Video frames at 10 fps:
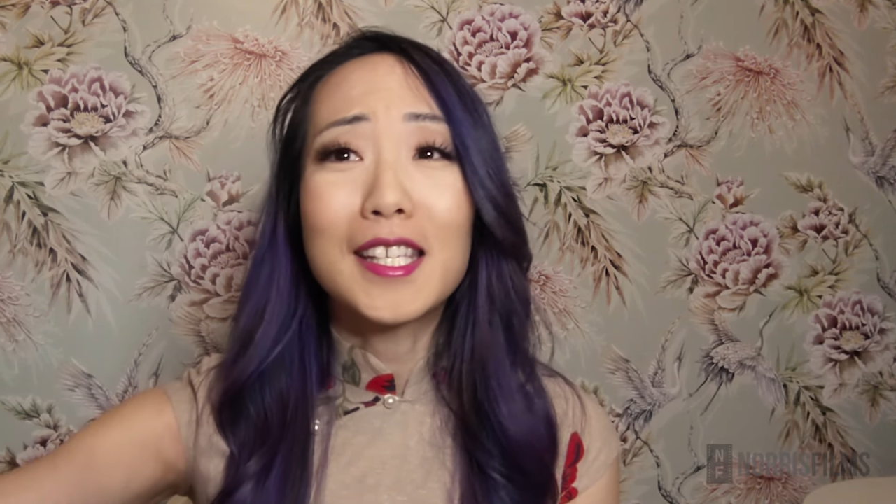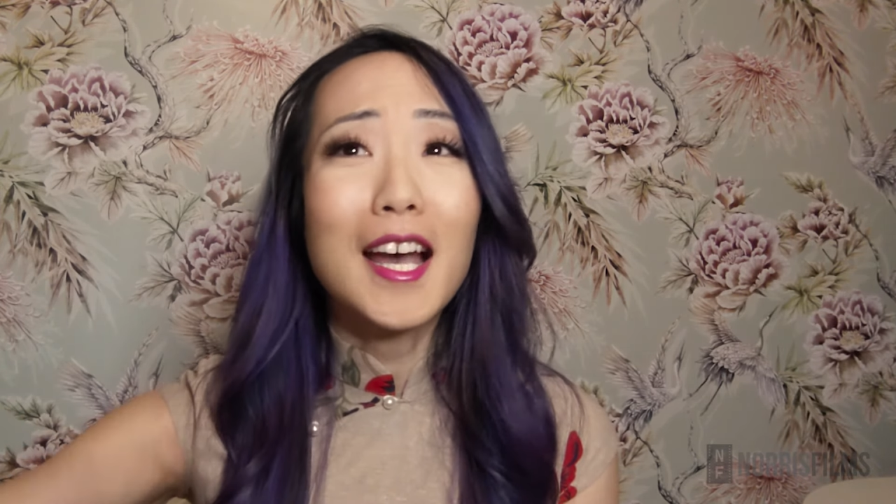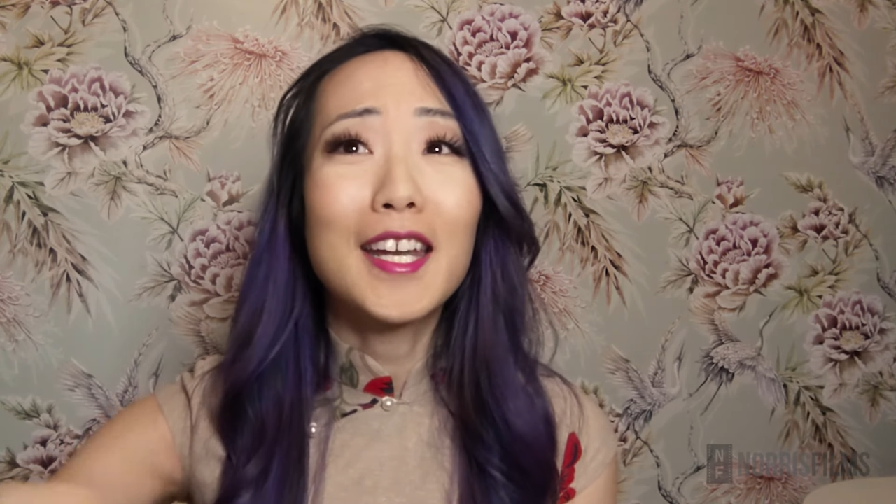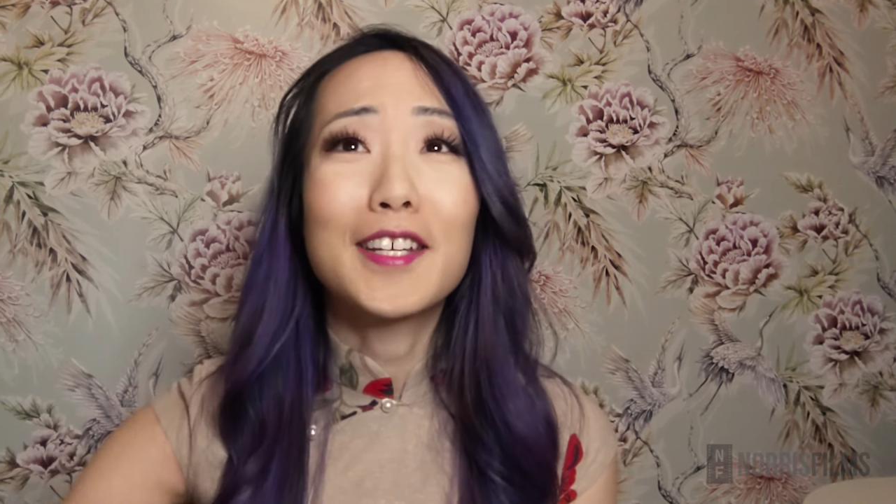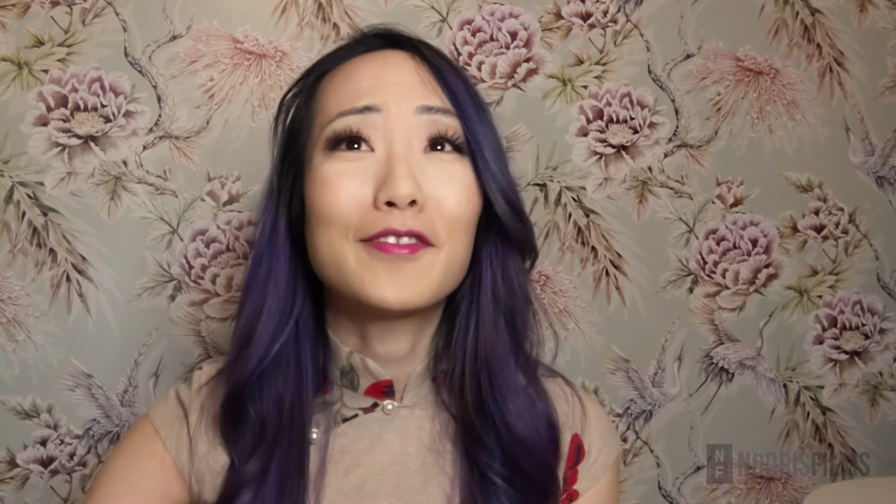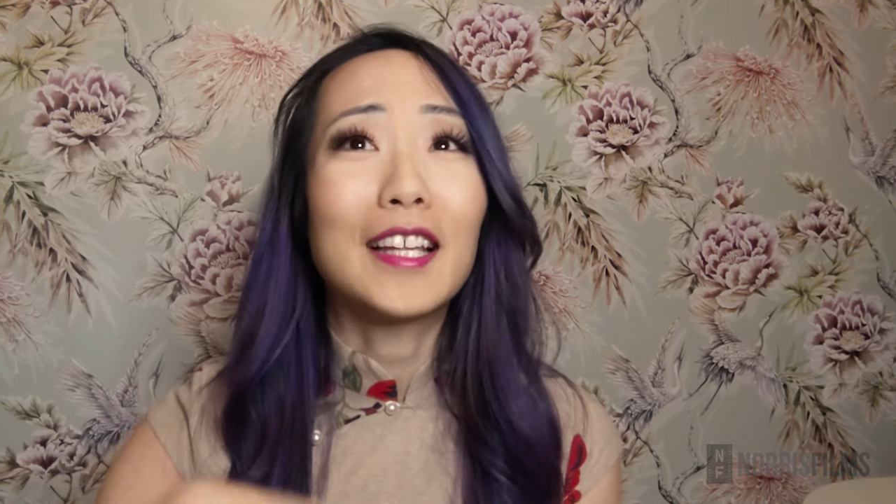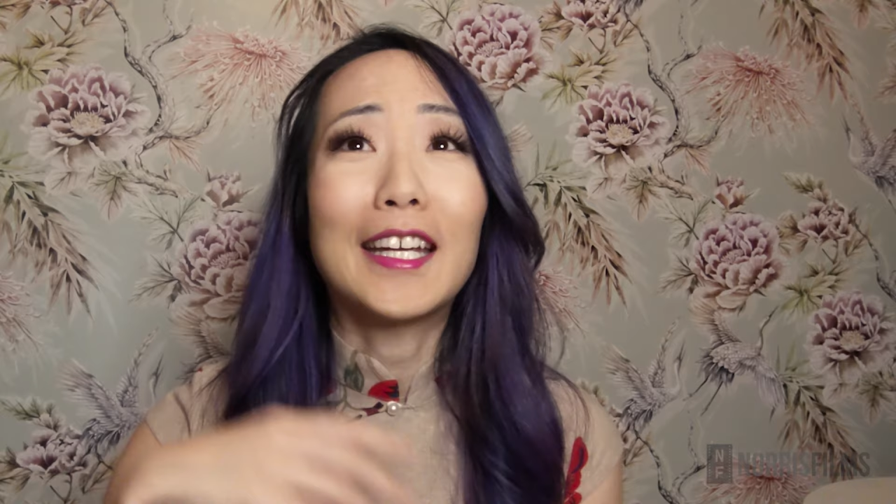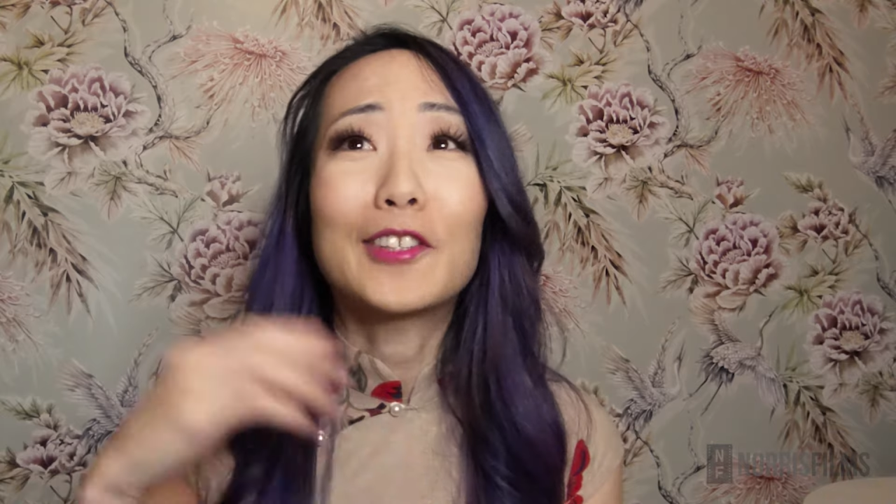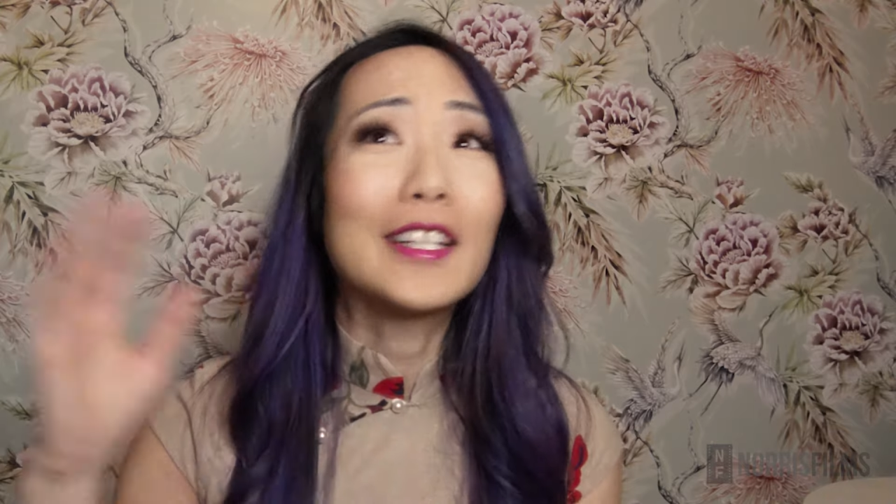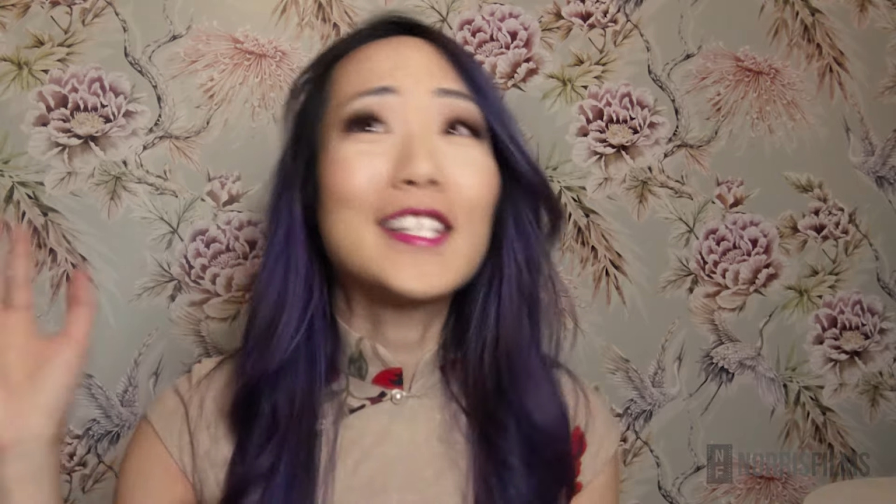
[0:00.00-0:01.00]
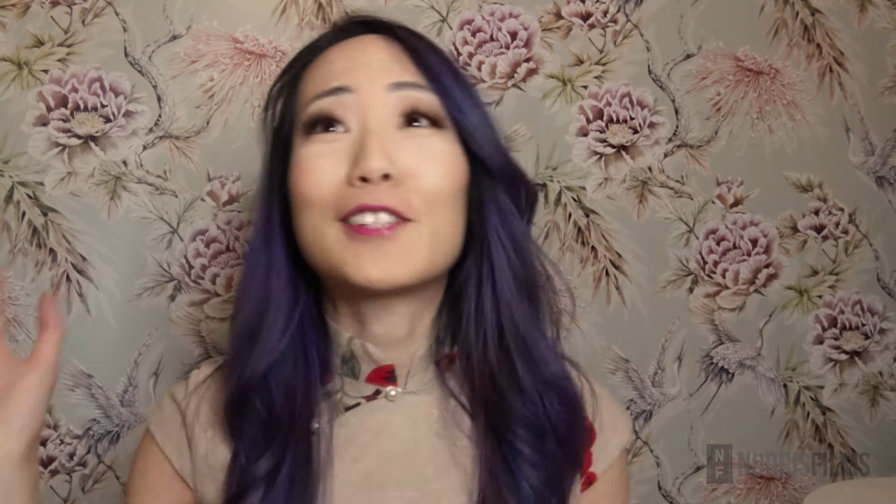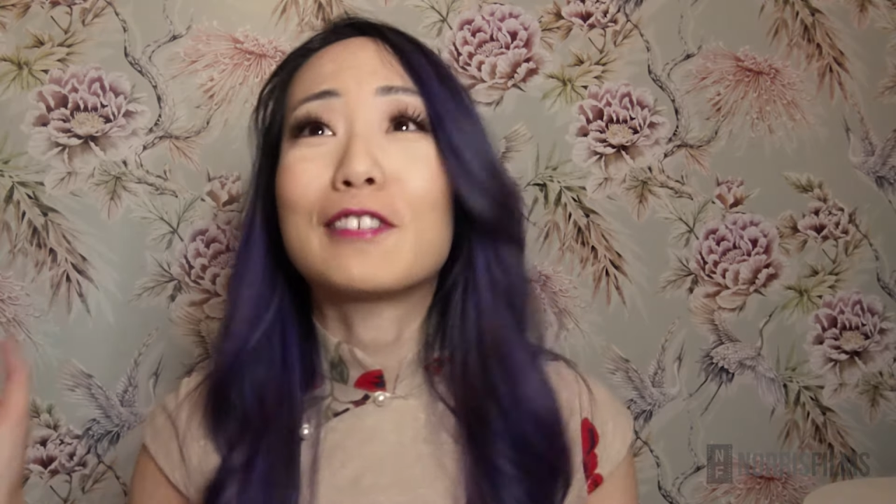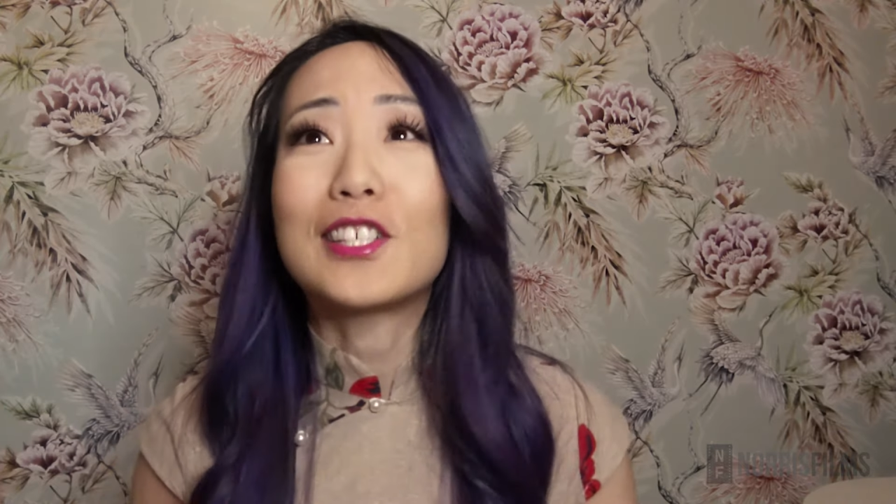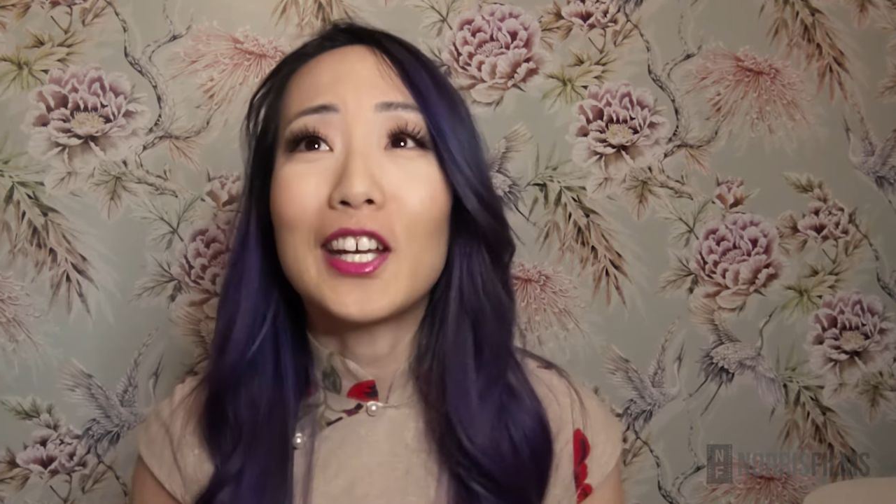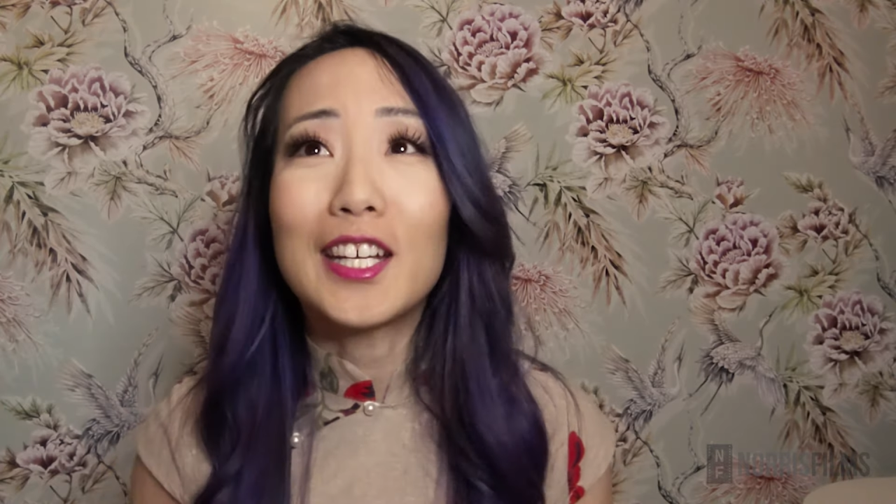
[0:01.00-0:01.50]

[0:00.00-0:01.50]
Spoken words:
kind of like Crazy Rich